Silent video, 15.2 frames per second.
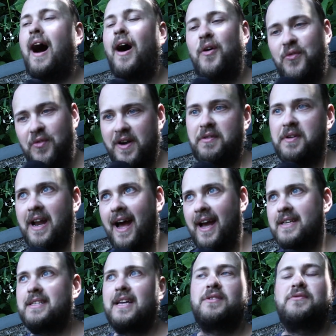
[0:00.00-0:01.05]
are very
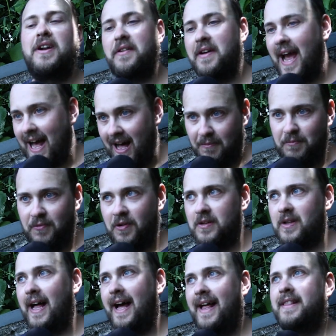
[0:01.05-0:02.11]
nice and very helpful.